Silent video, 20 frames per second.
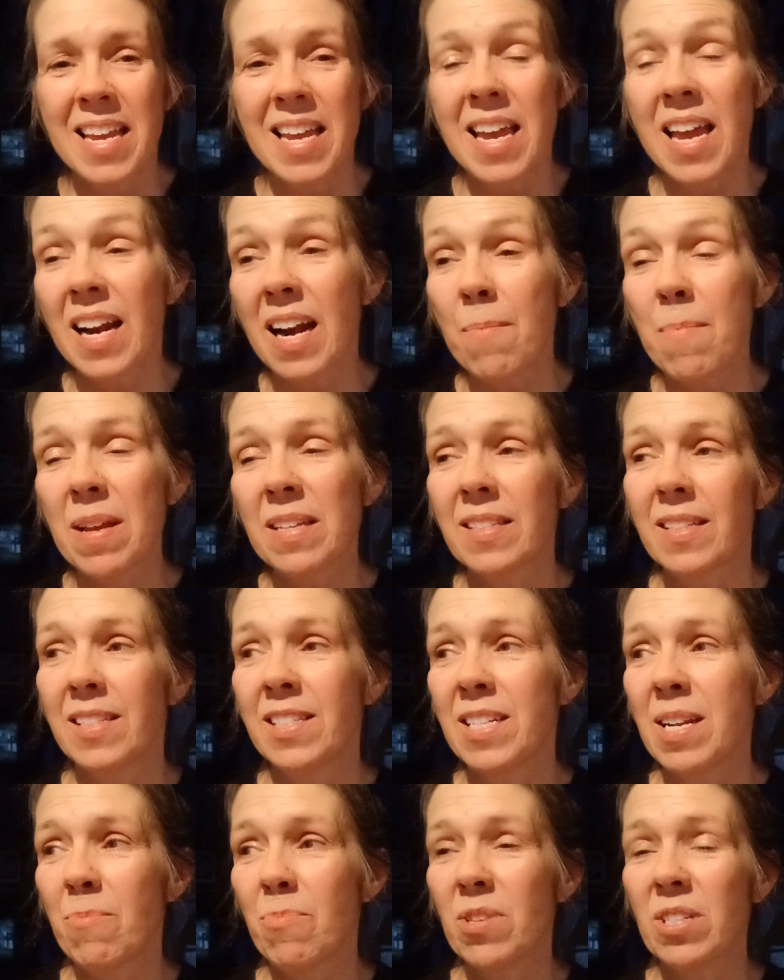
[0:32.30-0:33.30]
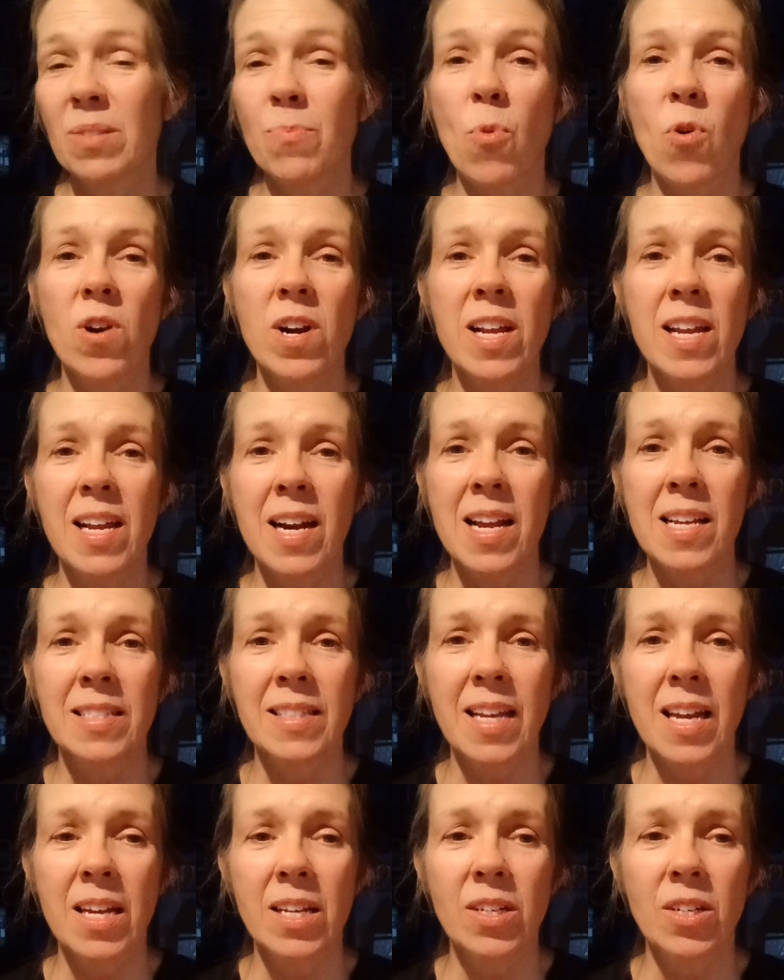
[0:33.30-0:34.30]
And I messaged him this morning, and I
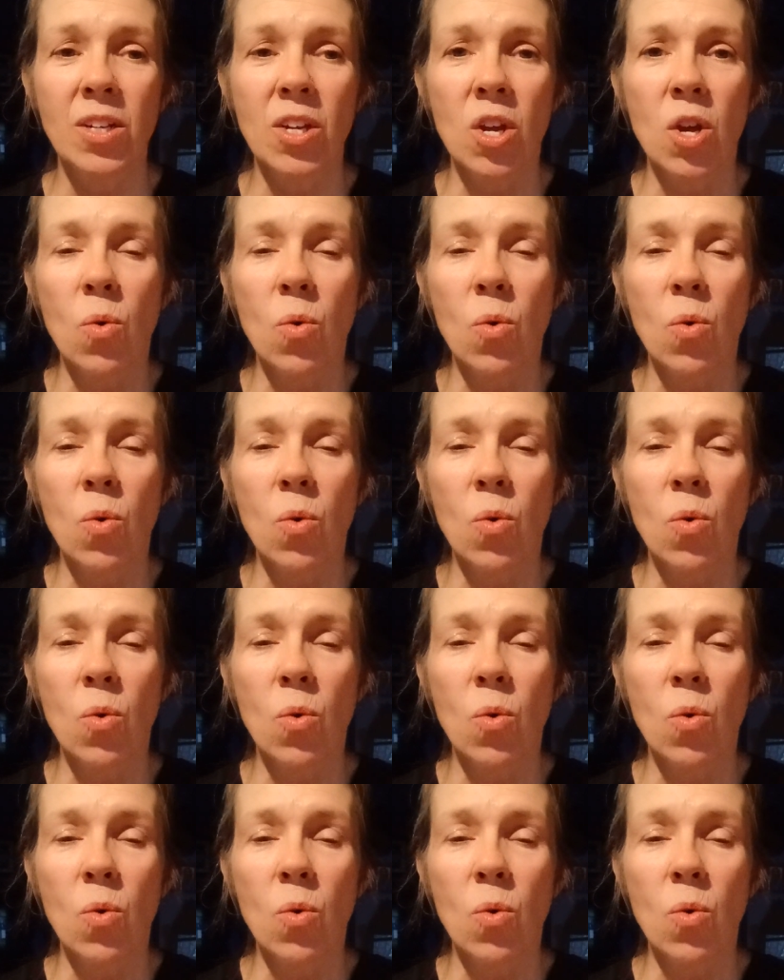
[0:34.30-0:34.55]
said,